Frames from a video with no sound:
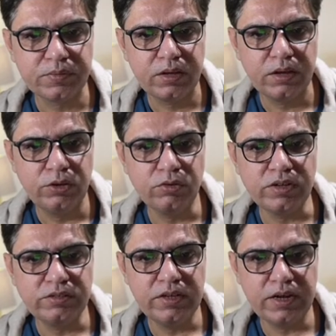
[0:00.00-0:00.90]
you
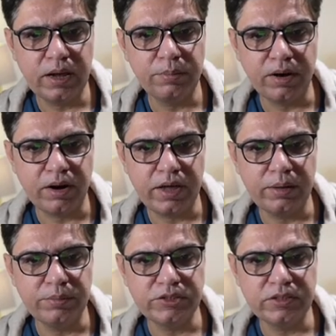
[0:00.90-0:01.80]
can see an MRI
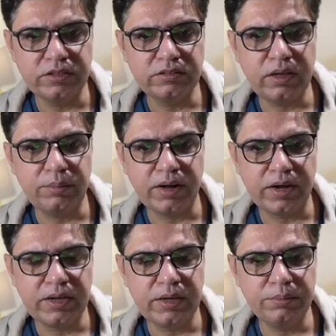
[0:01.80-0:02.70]
image. And this
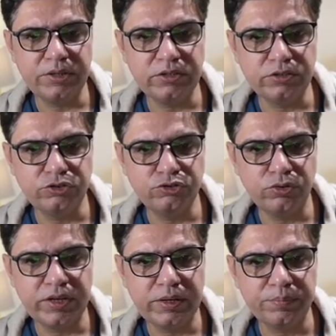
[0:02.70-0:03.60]
MRI image is
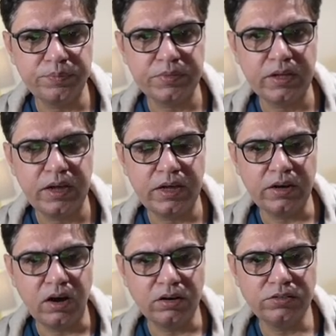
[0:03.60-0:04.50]
showing
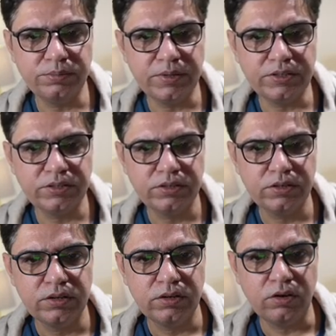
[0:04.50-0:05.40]
enhancement
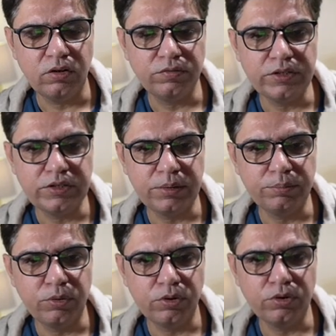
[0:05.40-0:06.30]
of the
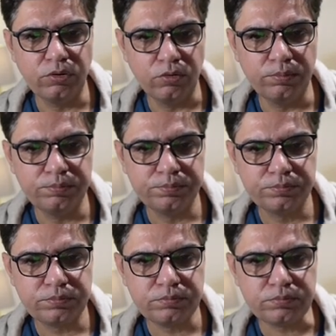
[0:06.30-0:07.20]
temporal lobe
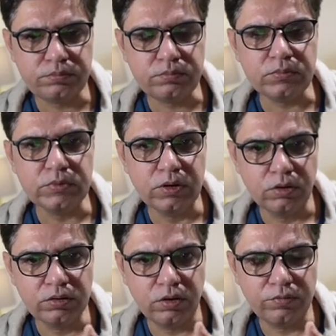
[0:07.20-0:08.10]

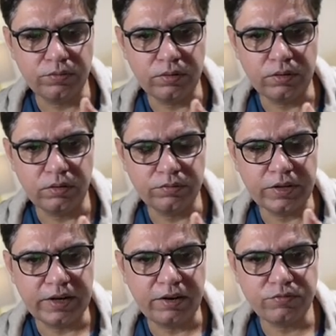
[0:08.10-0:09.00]
of
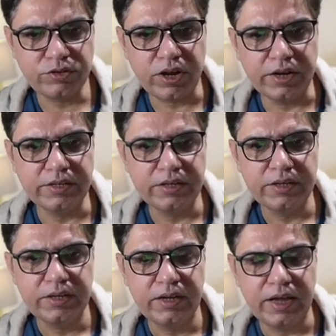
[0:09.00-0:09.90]
the left side.
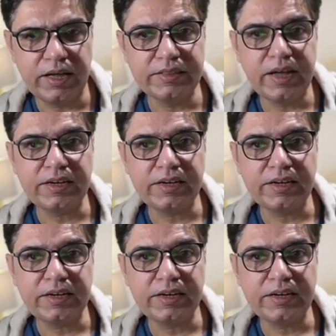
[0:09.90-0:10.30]
And that